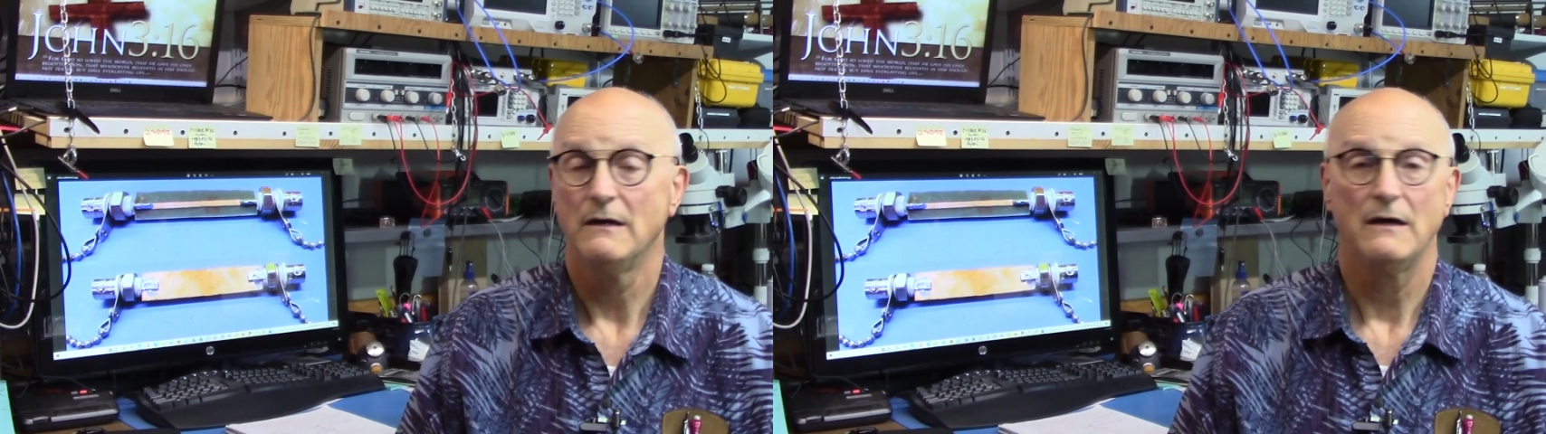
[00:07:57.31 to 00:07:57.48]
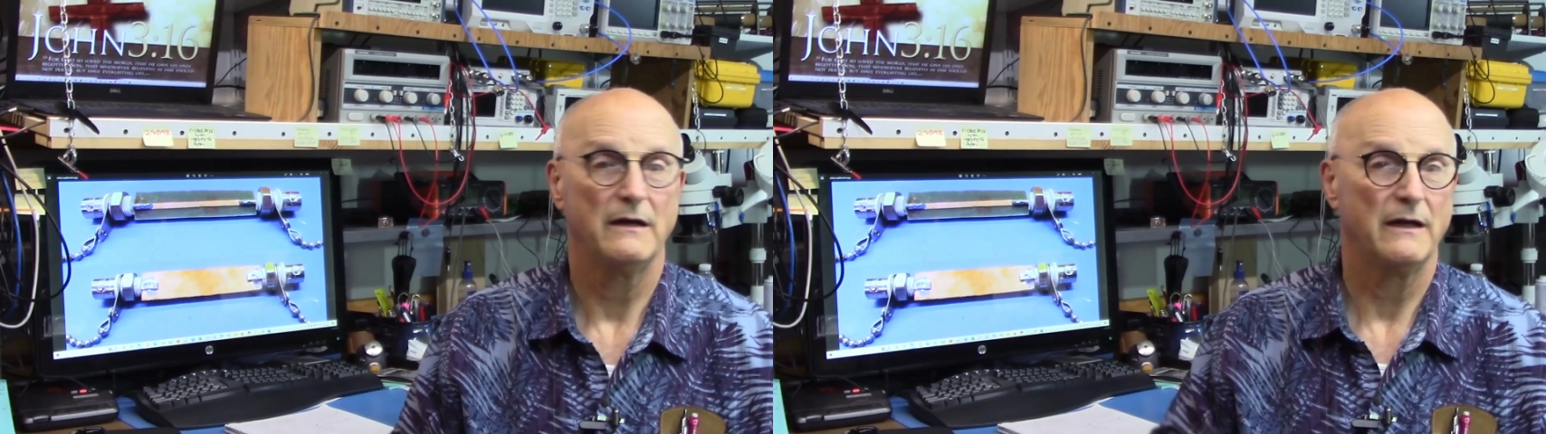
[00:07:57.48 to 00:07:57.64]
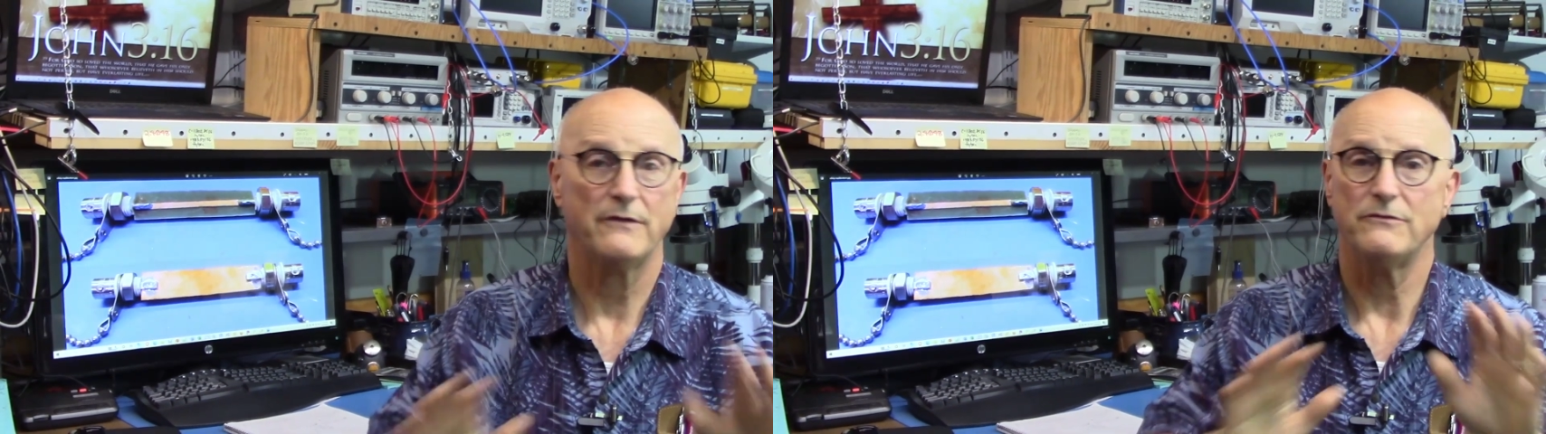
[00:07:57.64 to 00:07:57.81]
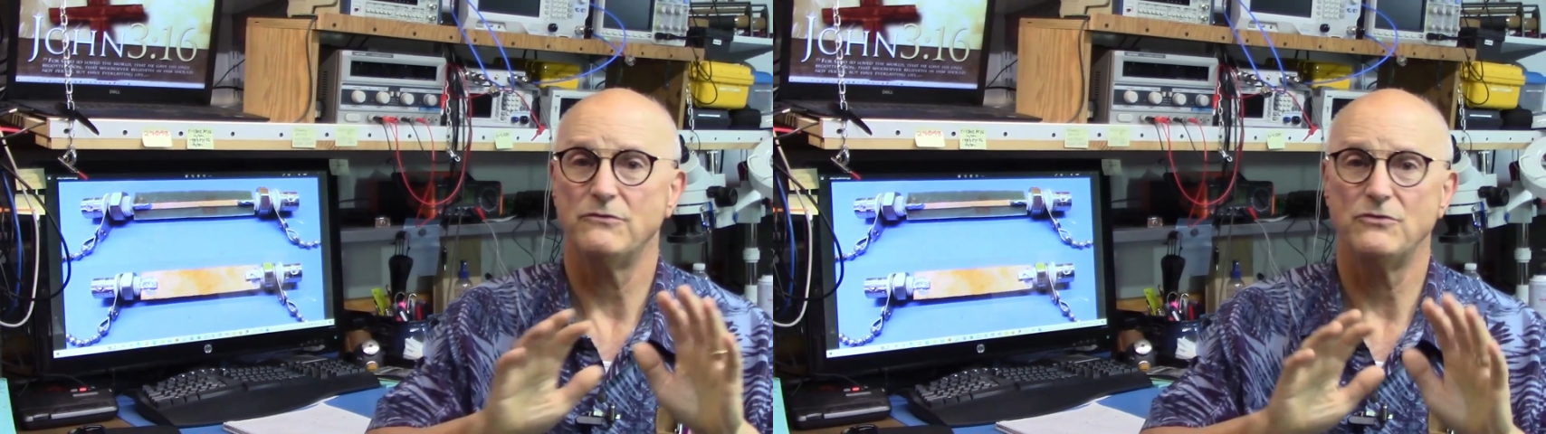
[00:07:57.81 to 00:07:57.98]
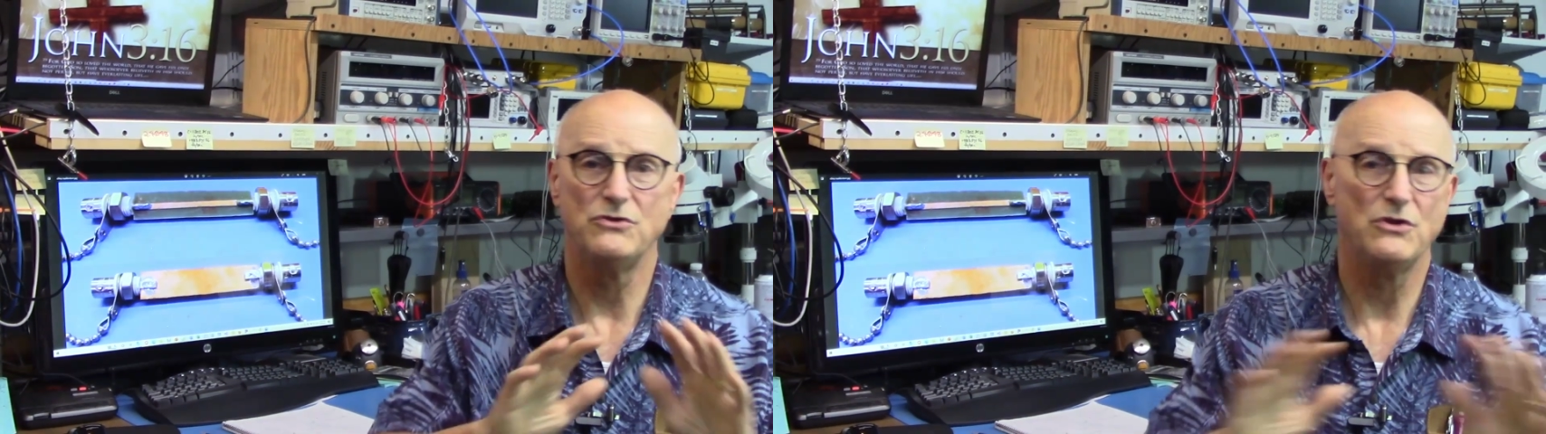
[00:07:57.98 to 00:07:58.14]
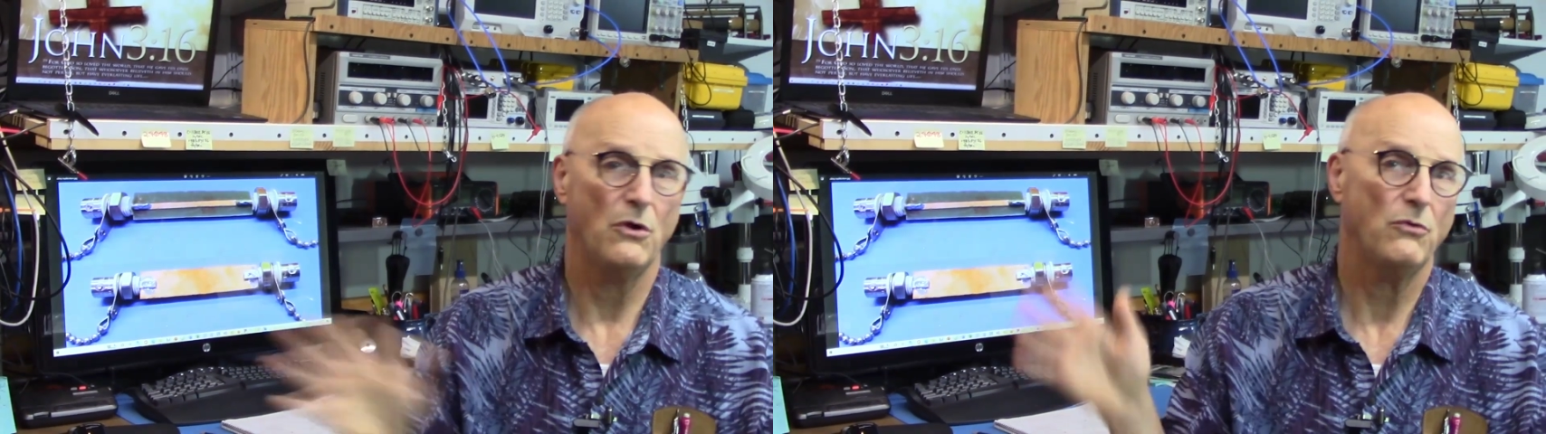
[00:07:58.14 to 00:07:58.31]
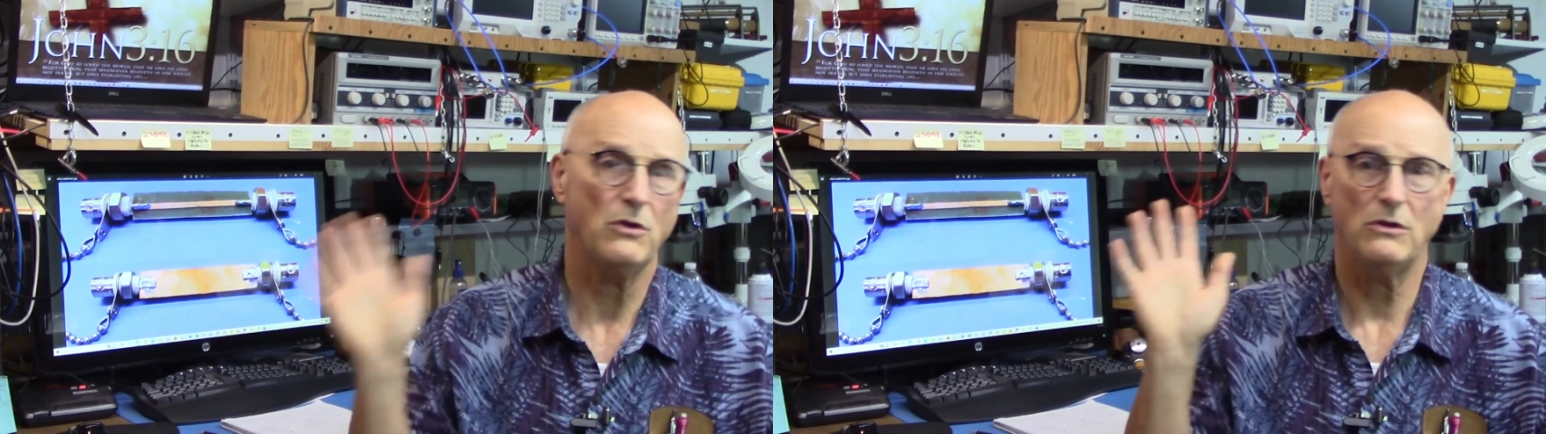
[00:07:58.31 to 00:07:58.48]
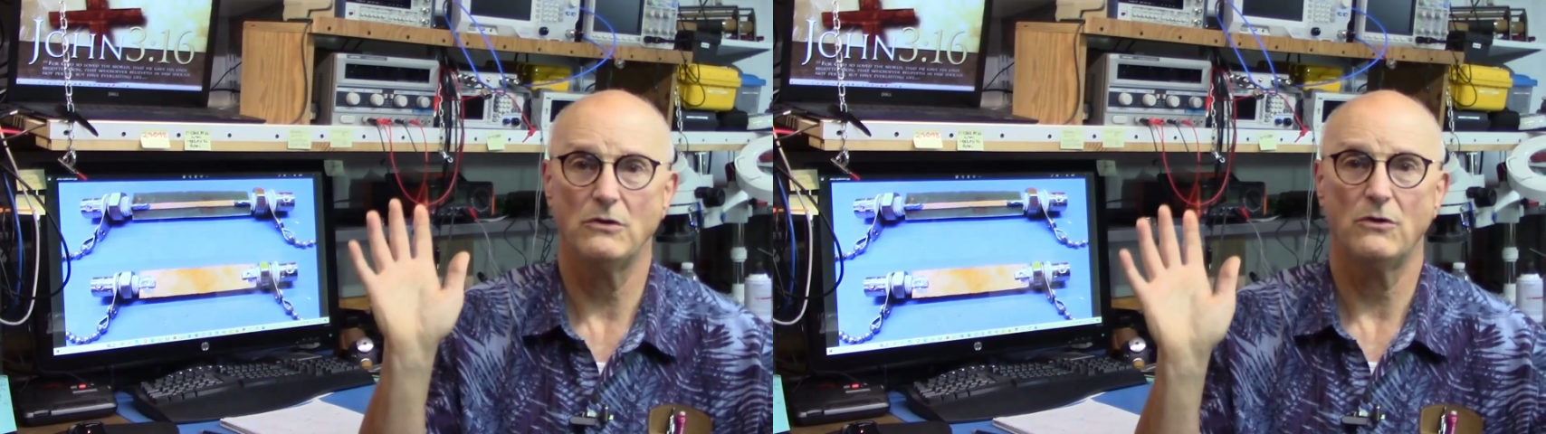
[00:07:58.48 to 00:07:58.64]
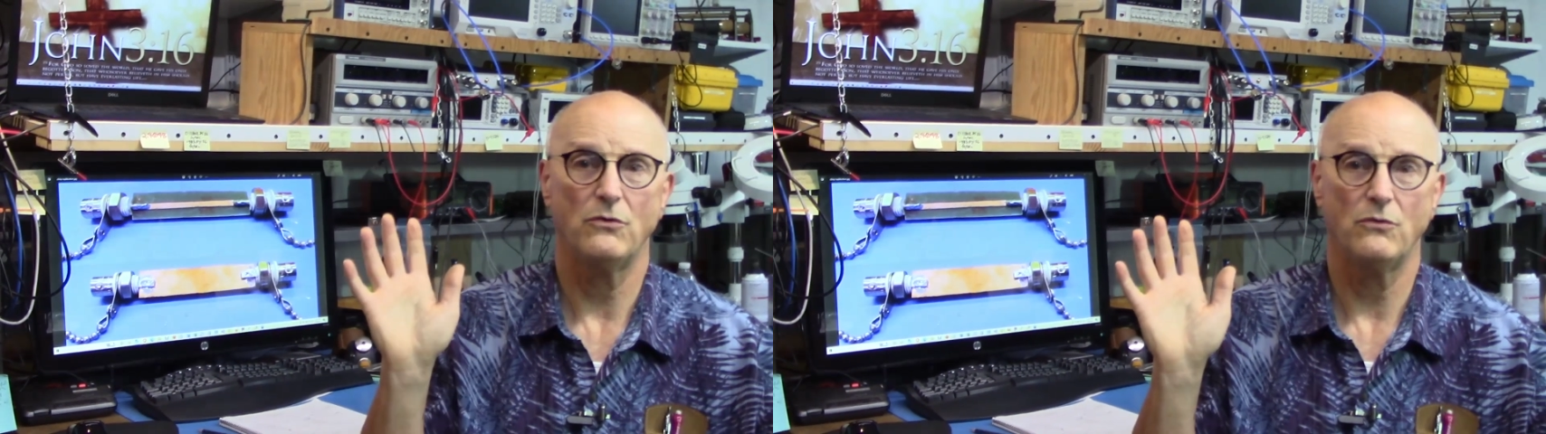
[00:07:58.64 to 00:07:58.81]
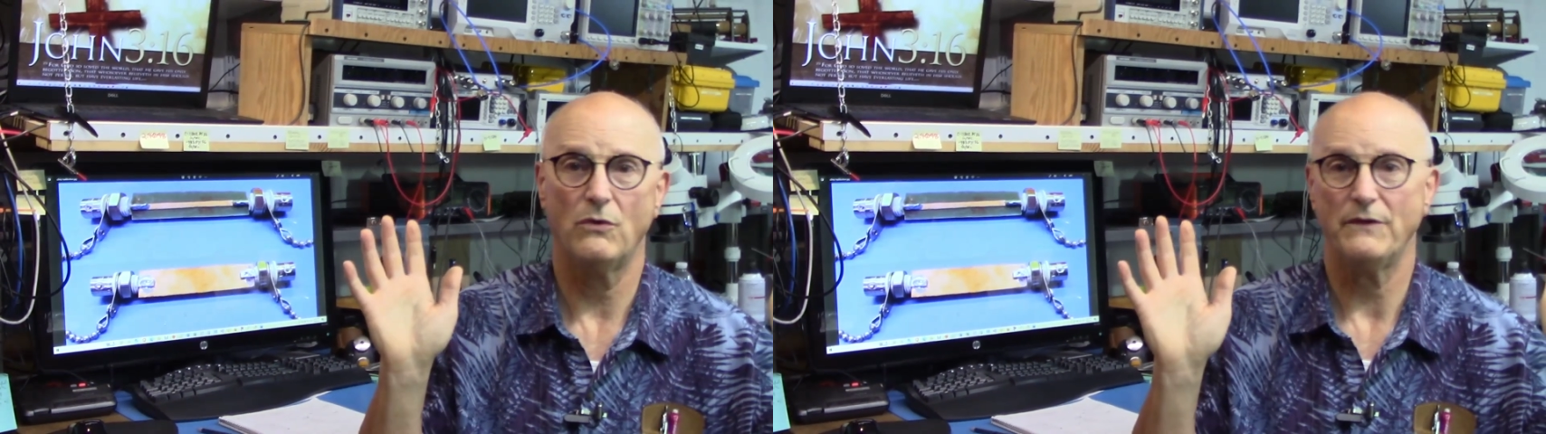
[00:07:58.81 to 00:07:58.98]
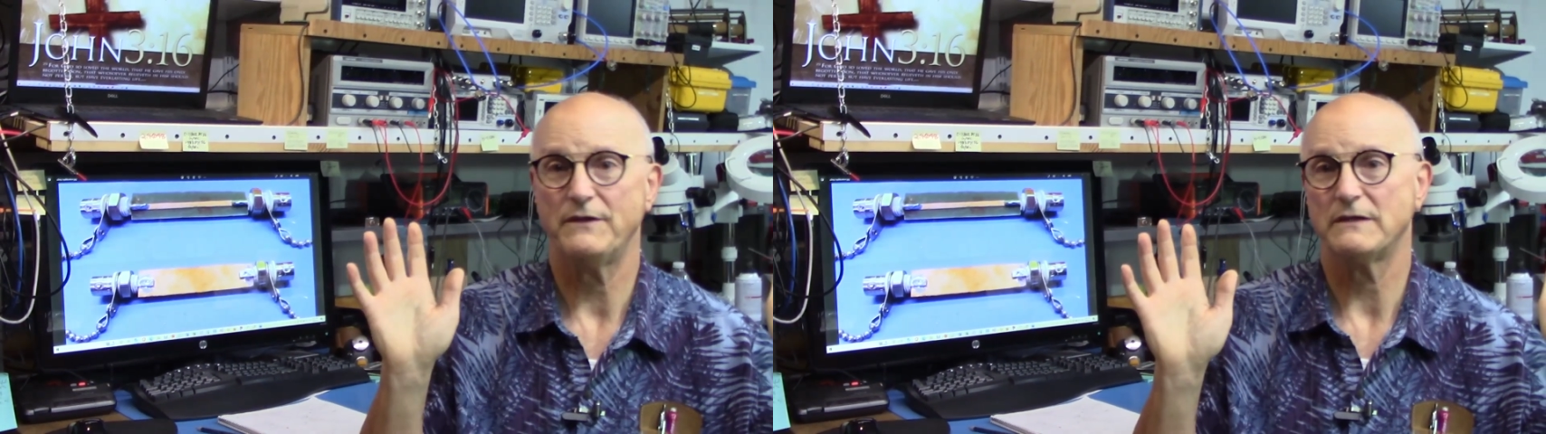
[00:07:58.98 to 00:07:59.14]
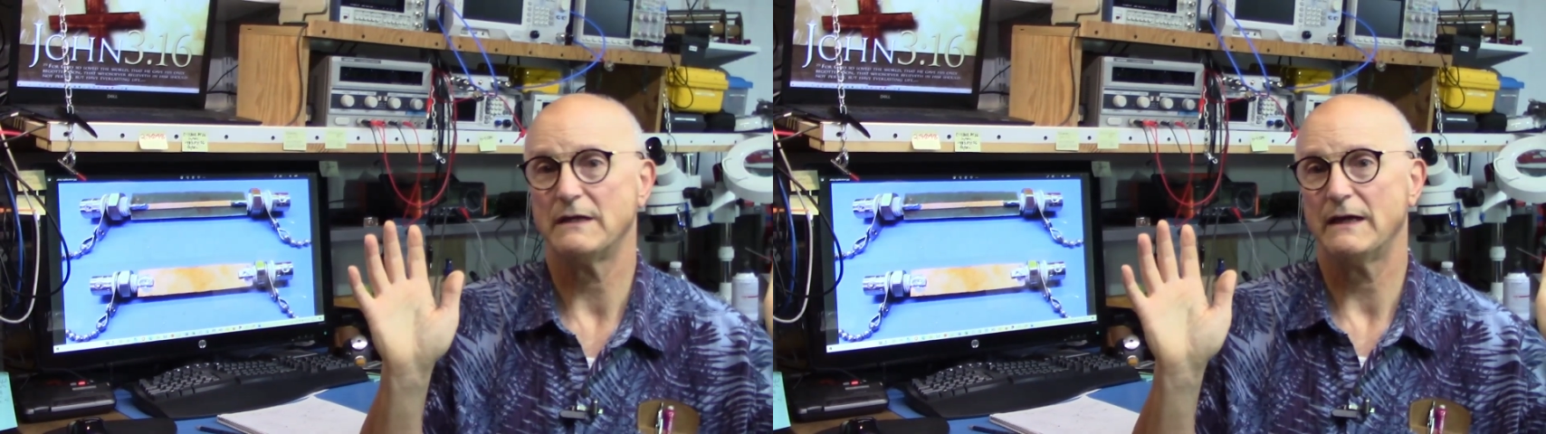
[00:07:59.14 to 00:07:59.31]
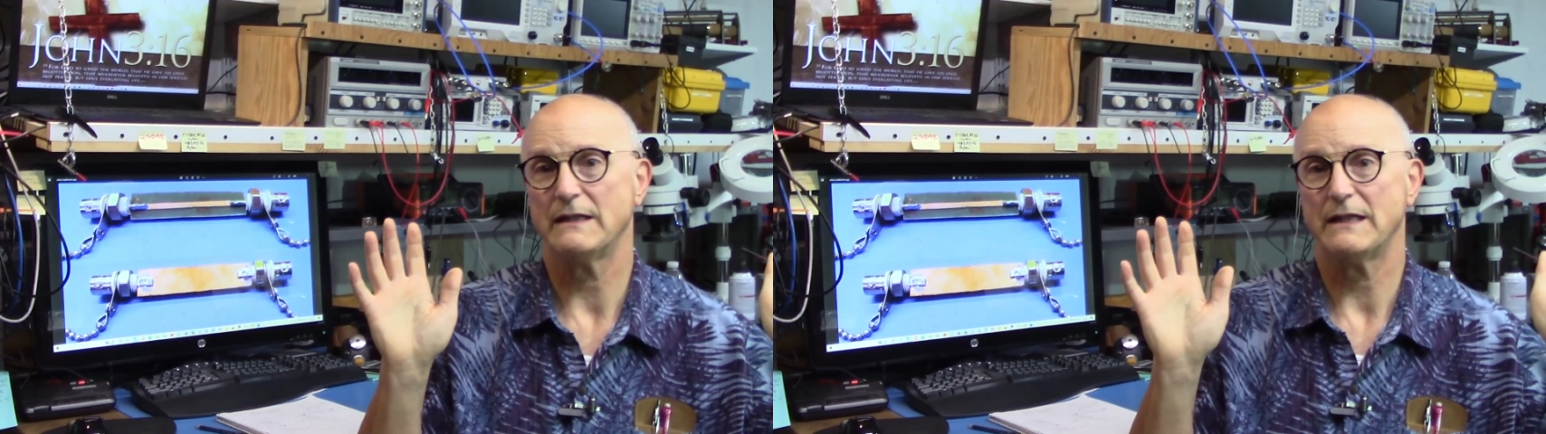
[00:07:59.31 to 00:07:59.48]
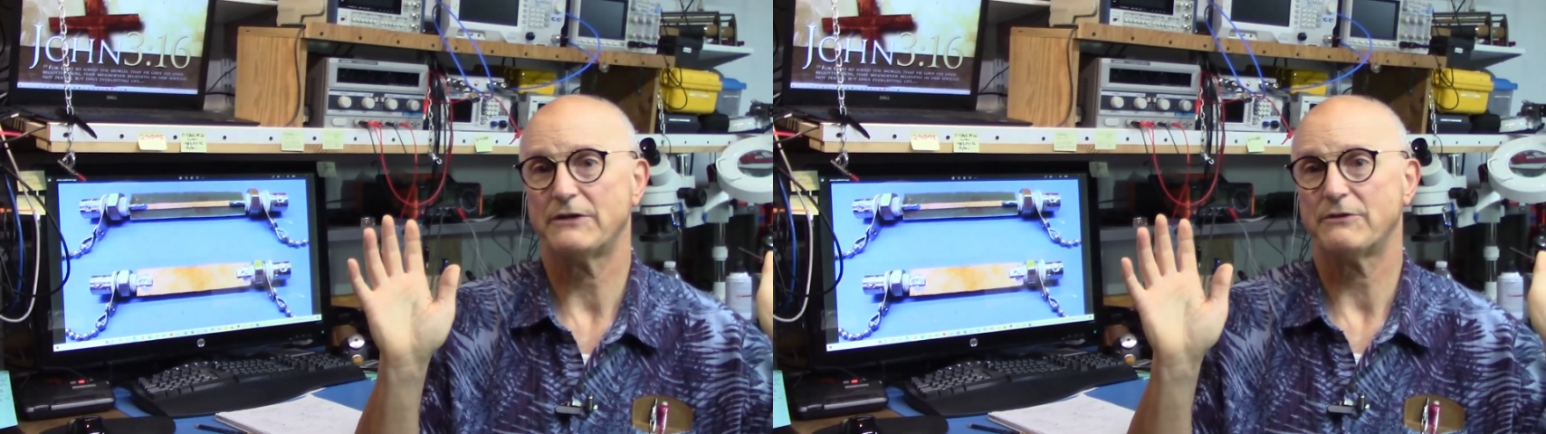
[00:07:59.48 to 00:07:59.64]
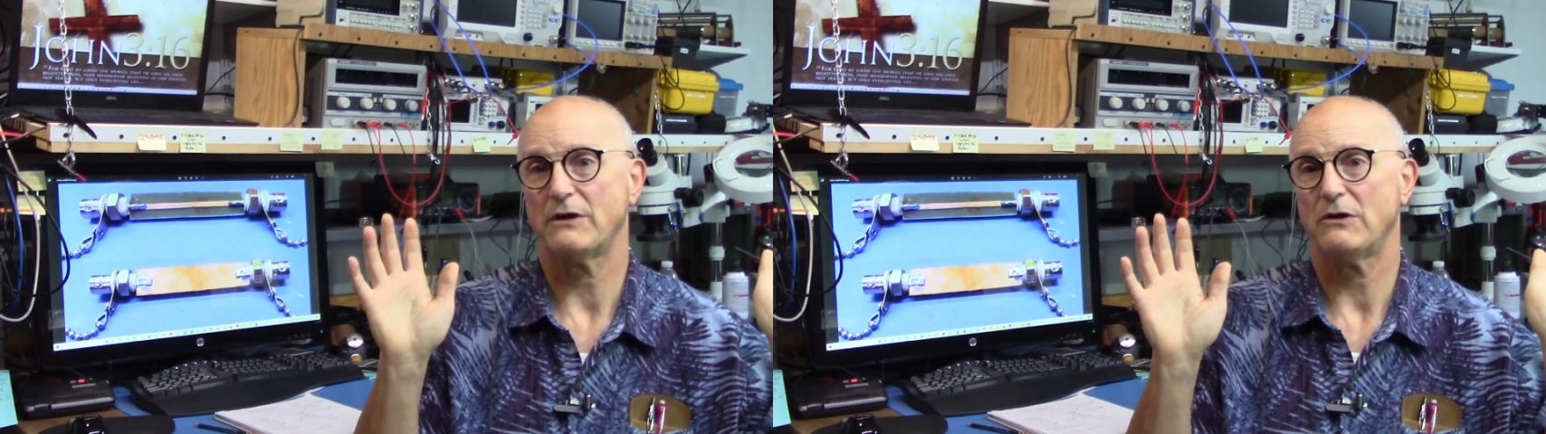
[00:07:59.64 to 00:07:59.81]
I had no clue what the dielectric